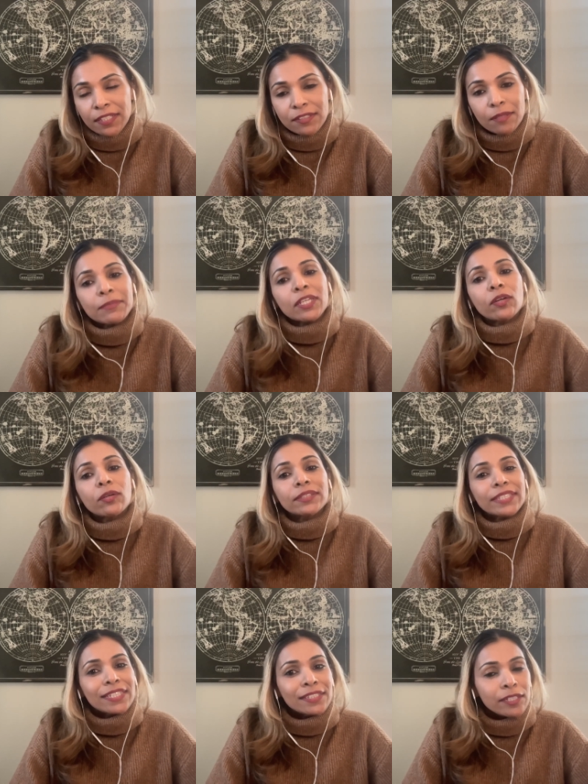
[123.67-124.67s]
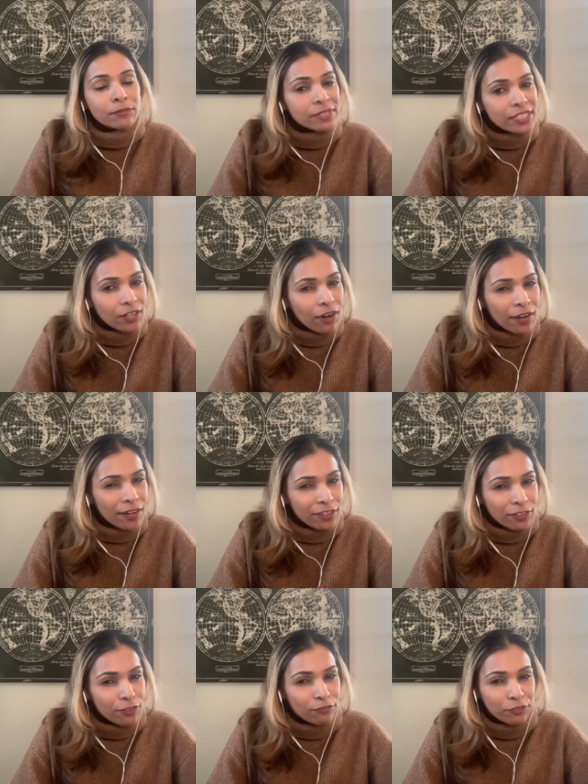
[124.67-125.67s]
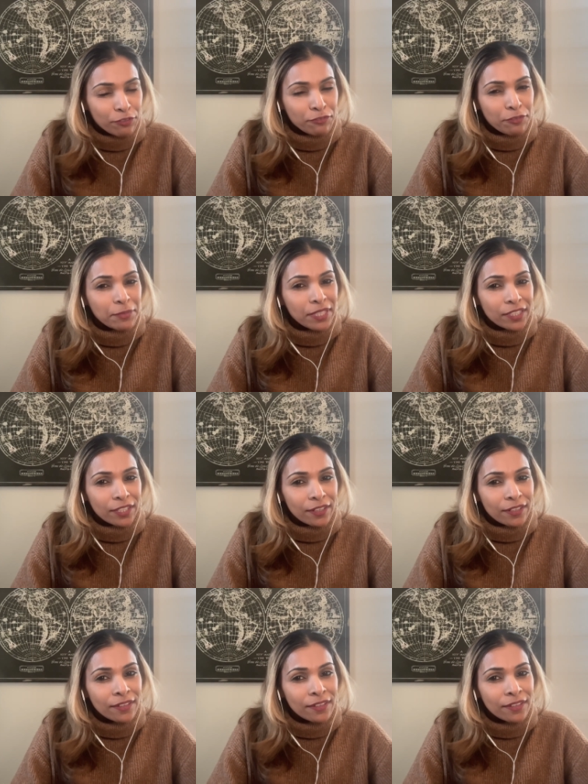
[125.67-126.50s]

in something called EMDR. I don't know if you're familiar.